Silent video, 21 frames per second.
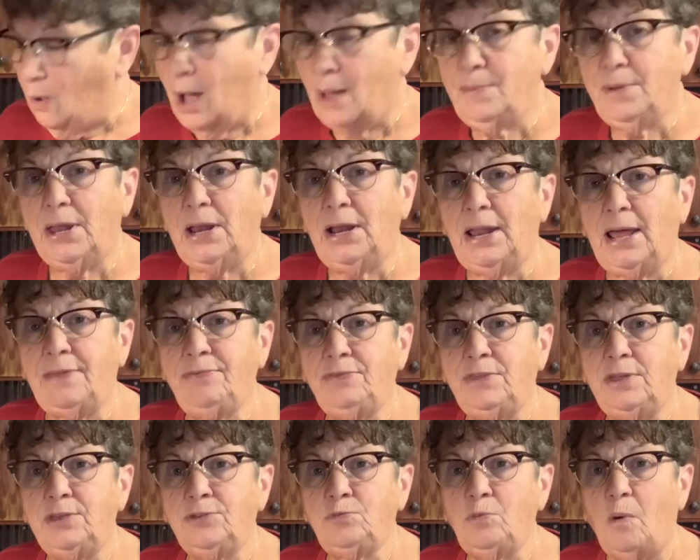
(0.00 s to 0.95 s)
I'm gonna let
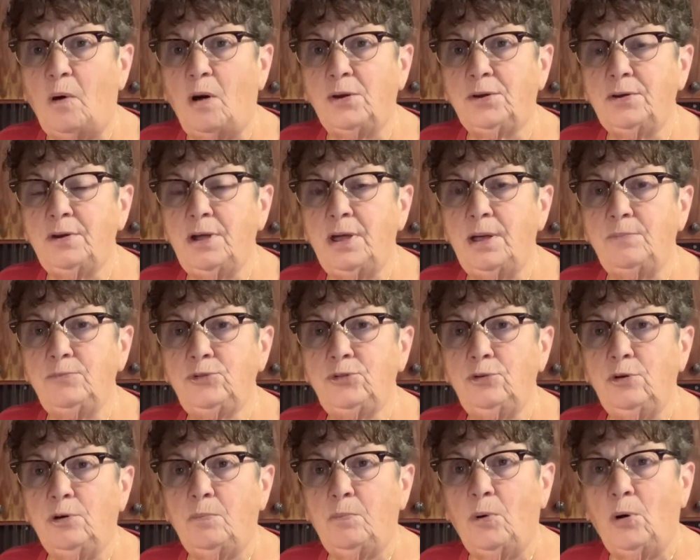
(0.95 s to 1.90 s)
this water come
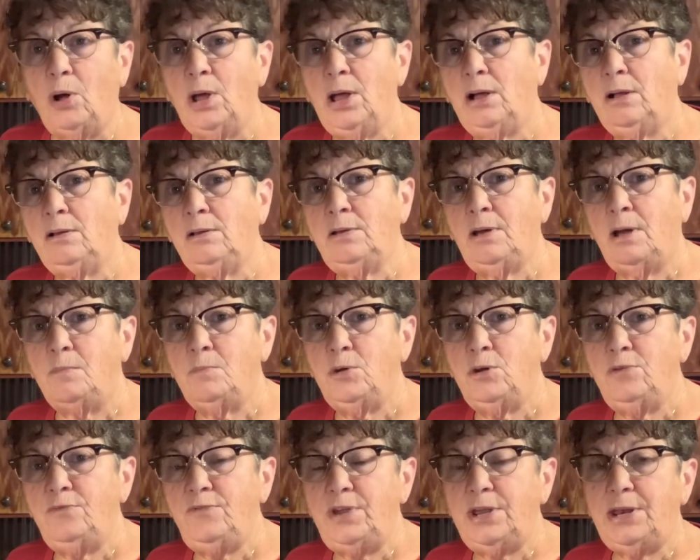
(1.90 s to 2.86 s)
to a boil. I'll
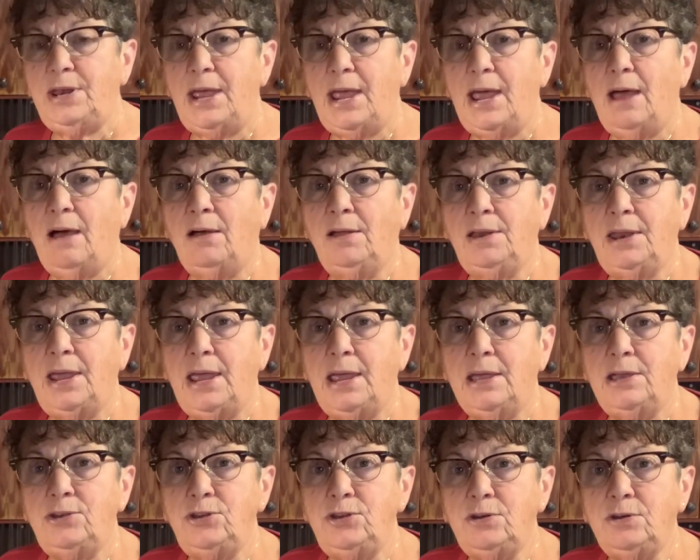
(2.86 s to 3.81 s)
move you down and
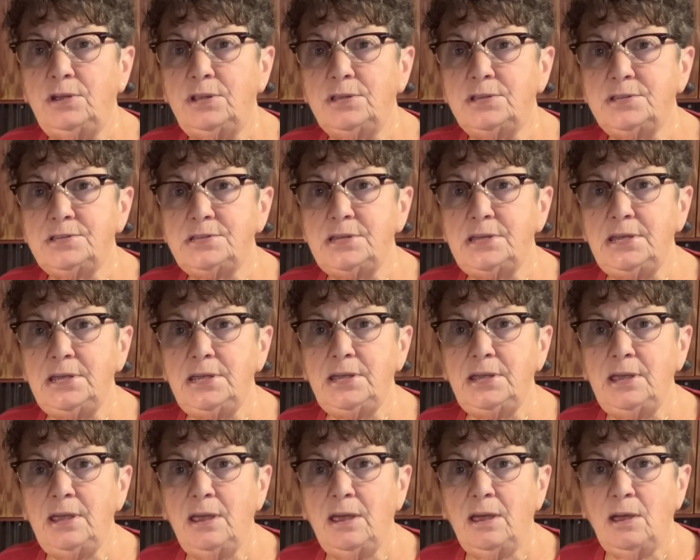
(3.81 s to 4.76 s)
you can see
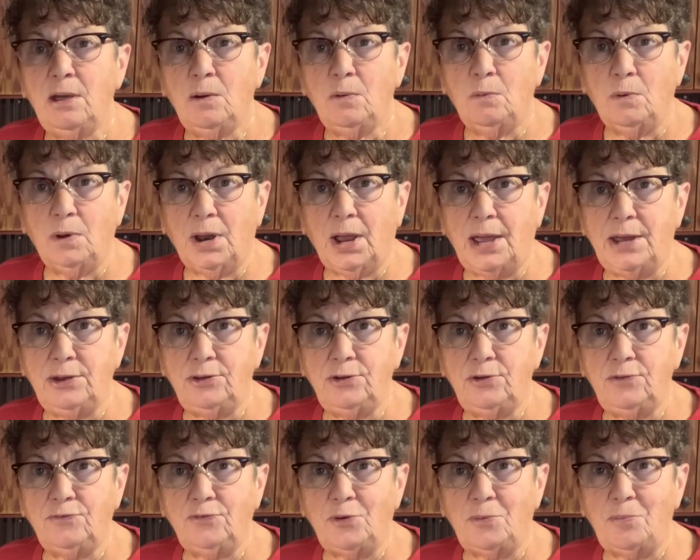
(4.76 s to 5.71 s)
what I
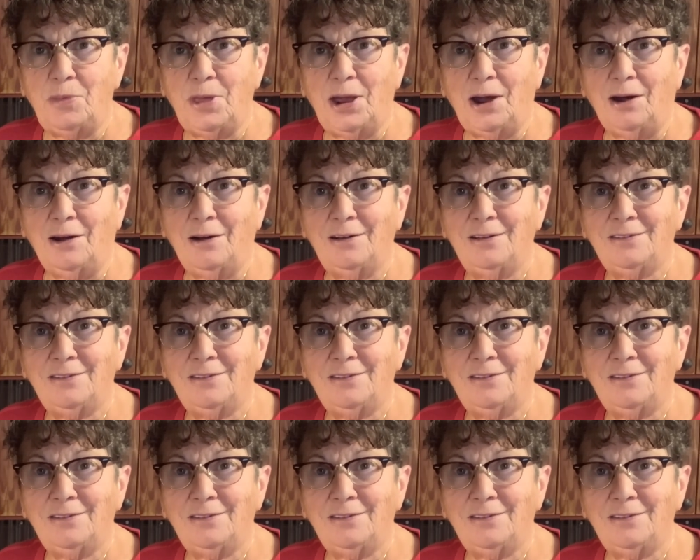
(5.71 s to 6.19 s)
do from there.